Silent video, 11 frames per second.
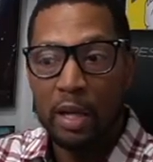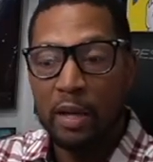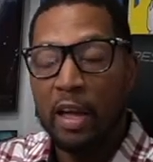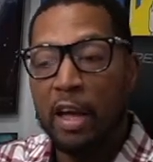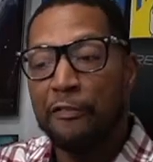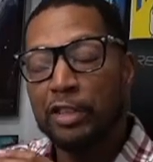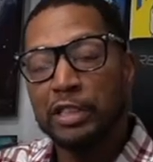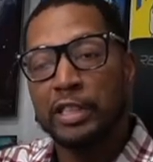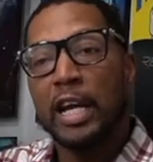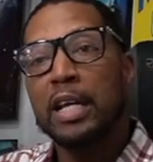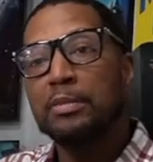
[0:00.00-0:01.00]
And for
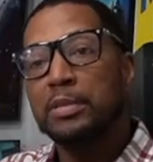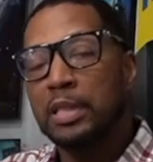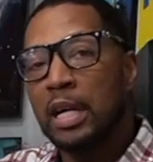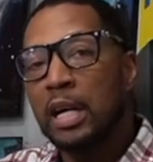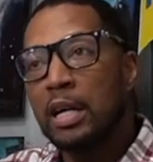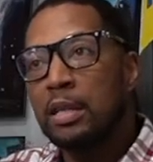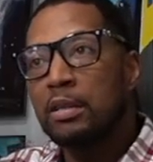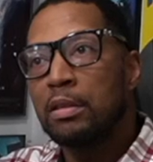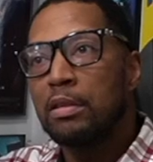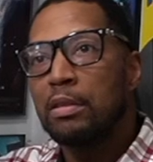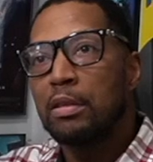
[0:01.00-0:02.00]
James Gunn
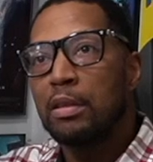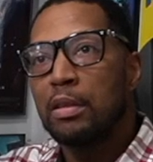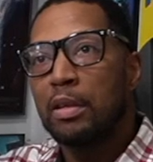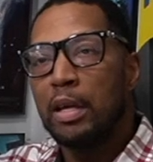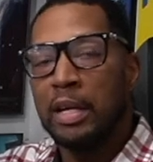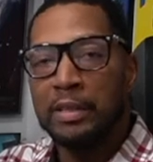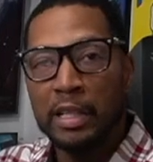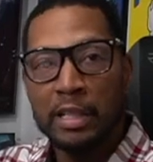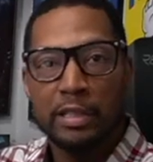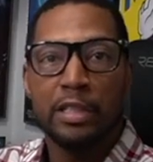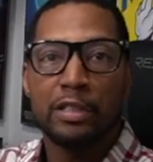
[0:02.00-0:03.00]
and
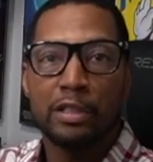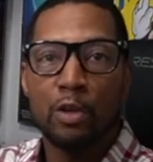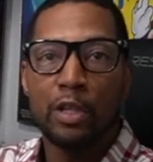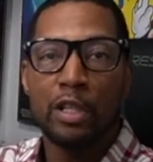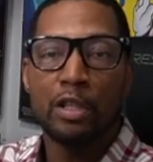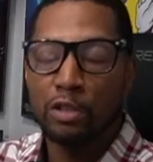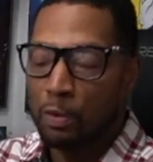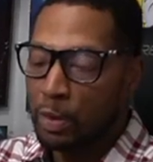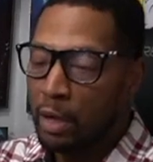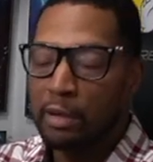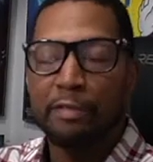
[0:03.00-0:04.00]
DC Studios or
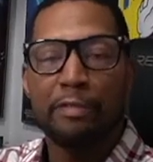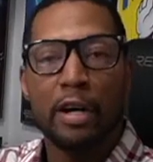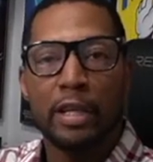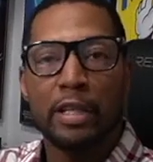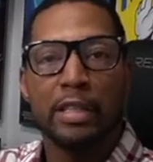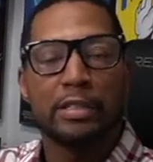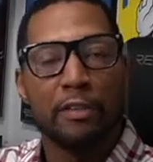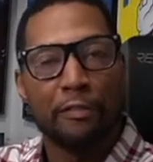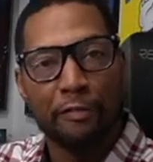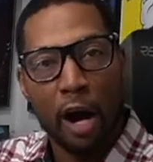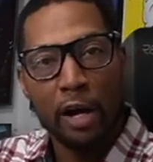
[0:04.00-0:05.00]
whatever the fuck it is to
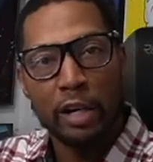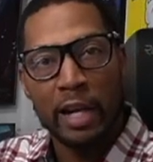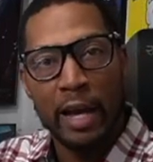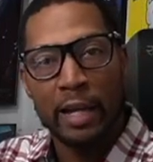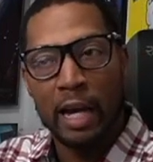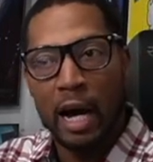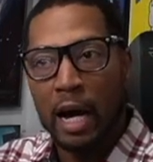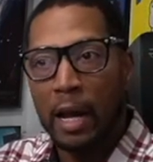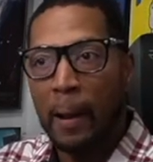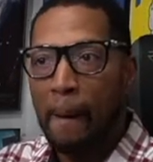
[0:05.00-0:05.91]
fire that guy